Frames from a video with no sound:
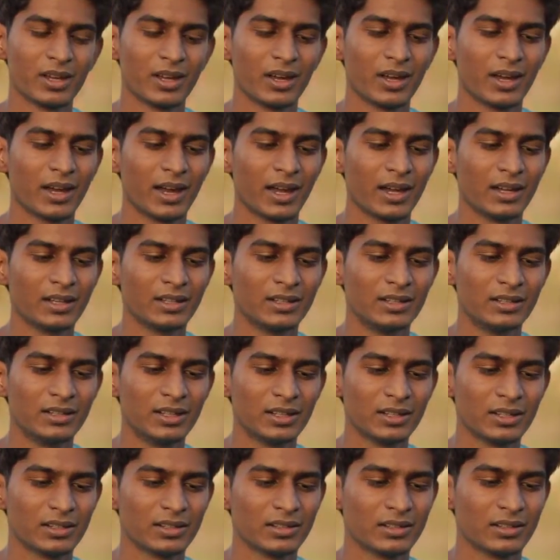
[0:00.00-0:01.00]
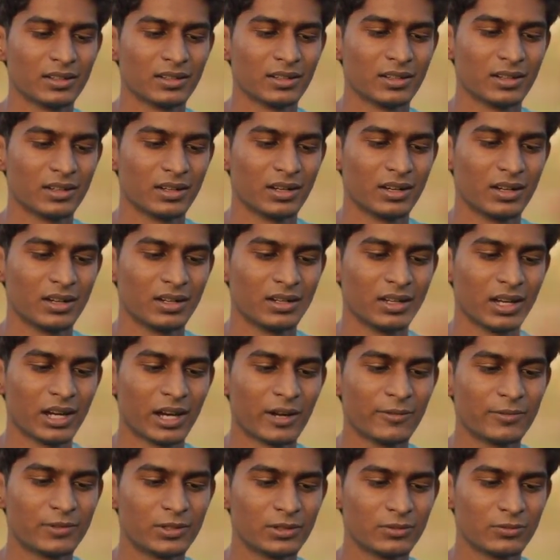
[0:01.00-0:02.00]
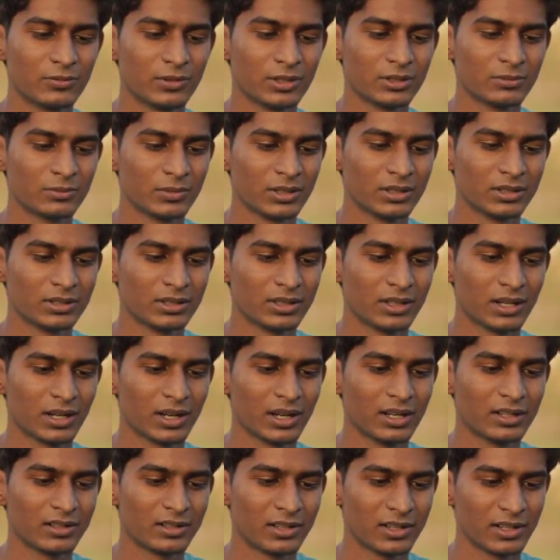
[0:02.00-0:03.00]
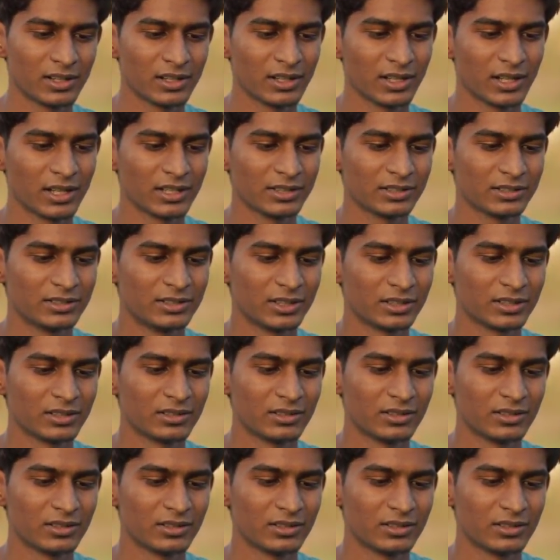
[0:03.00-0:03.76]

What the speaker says: And then after 1 month I realized that